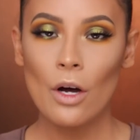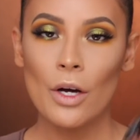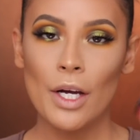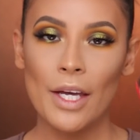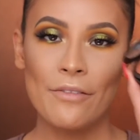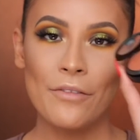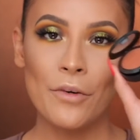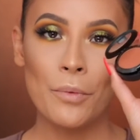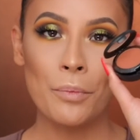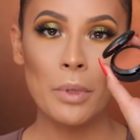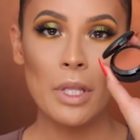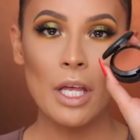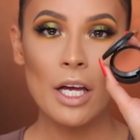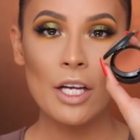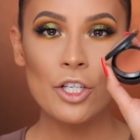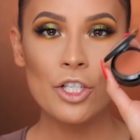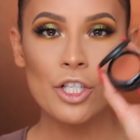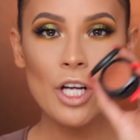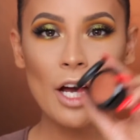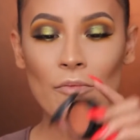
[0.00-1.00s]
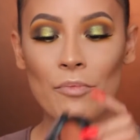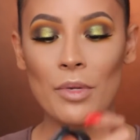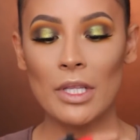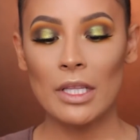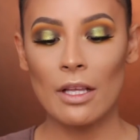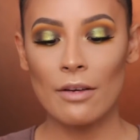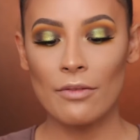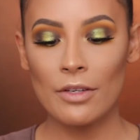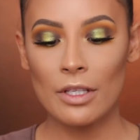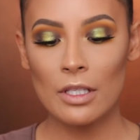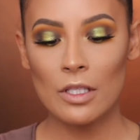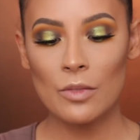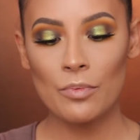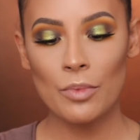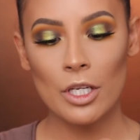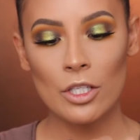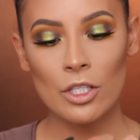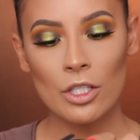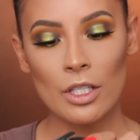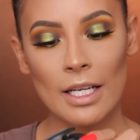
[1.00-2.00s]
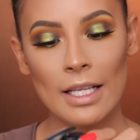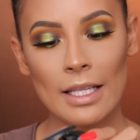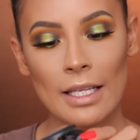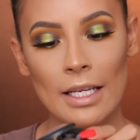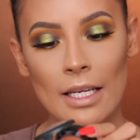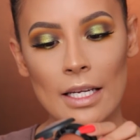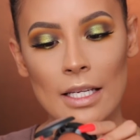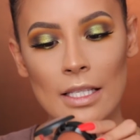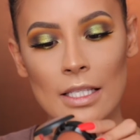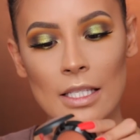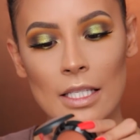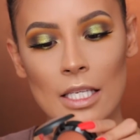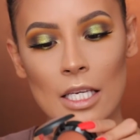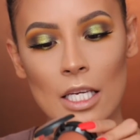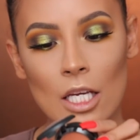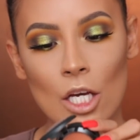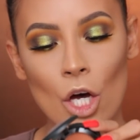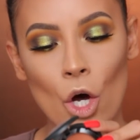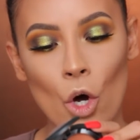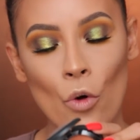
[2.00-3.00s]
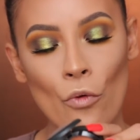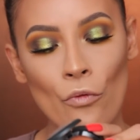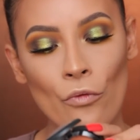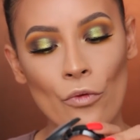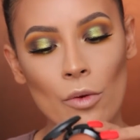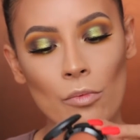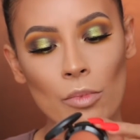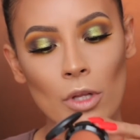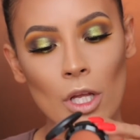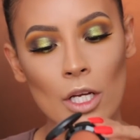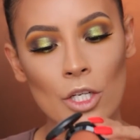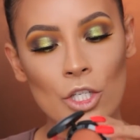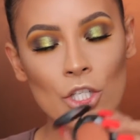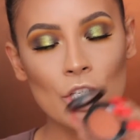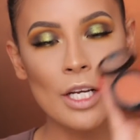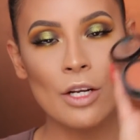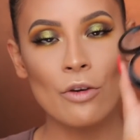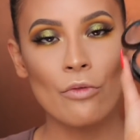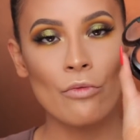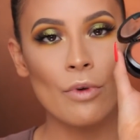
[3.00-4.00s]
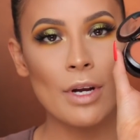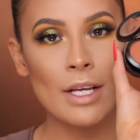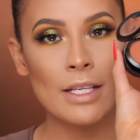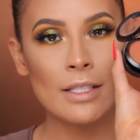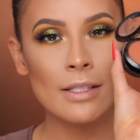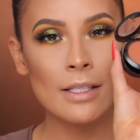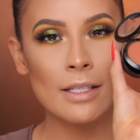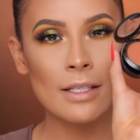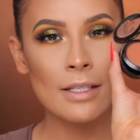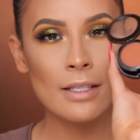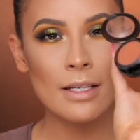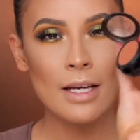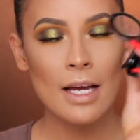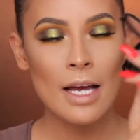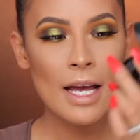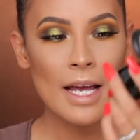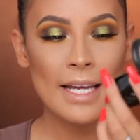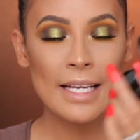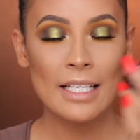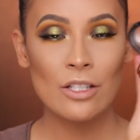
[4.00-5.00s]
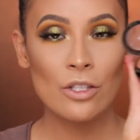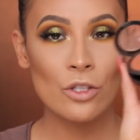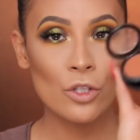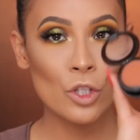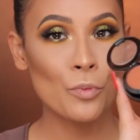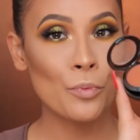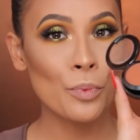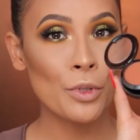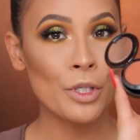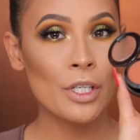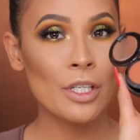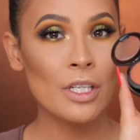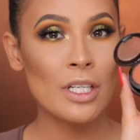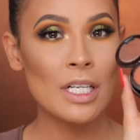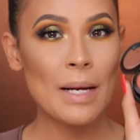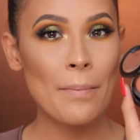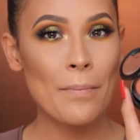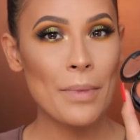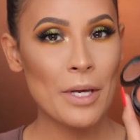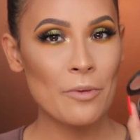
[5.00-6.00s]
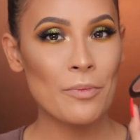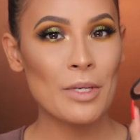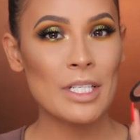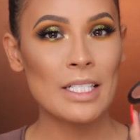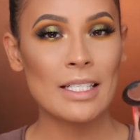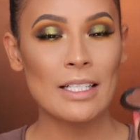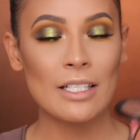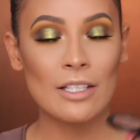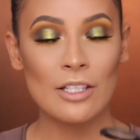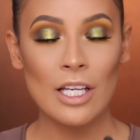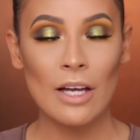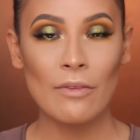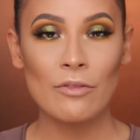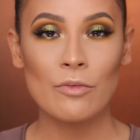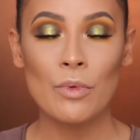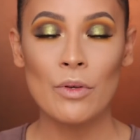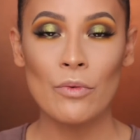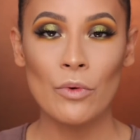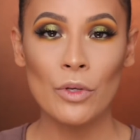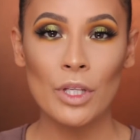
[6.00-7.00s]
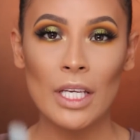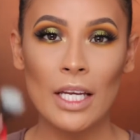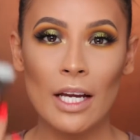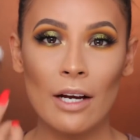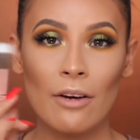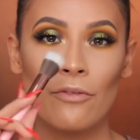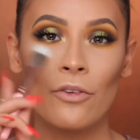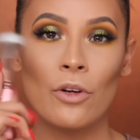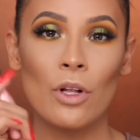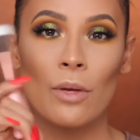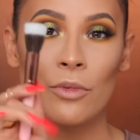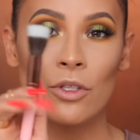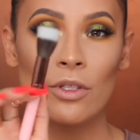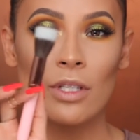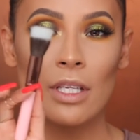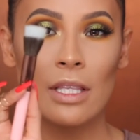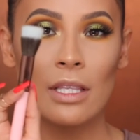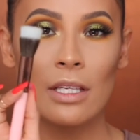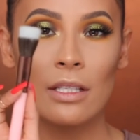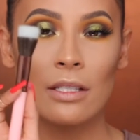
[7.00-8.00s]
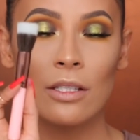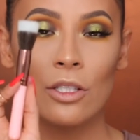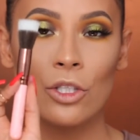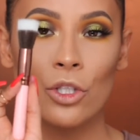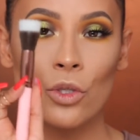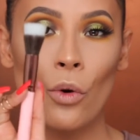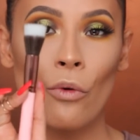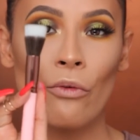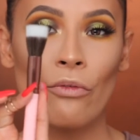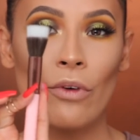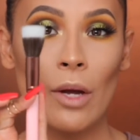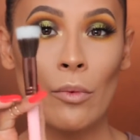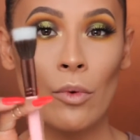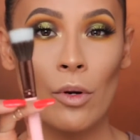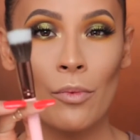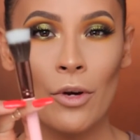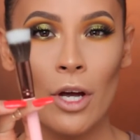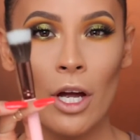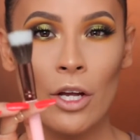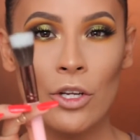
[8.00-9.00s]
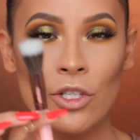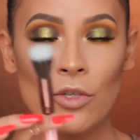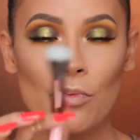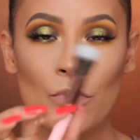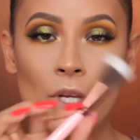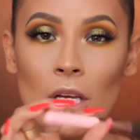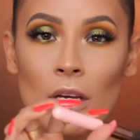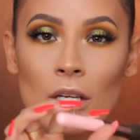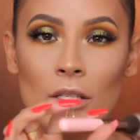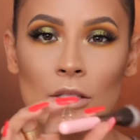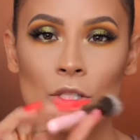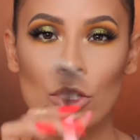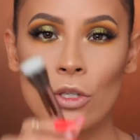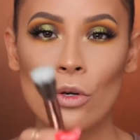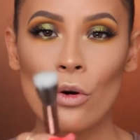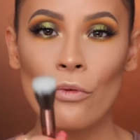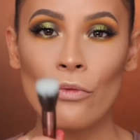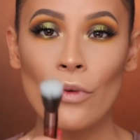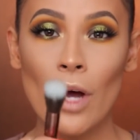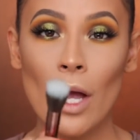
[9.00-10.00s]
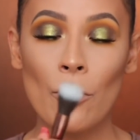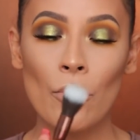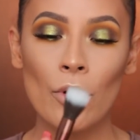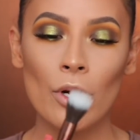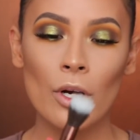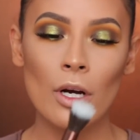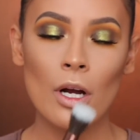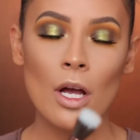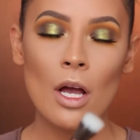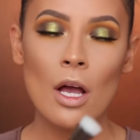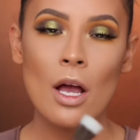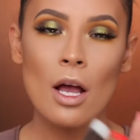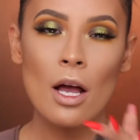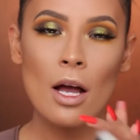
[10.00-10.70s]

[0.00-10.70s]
Okay, for blush, I've been loving this blush lately. It's the OFRA blush in Raisin. It's super pigmented, so you have to be really careful. I'm using this Duo Fiber brush because Duo Fiber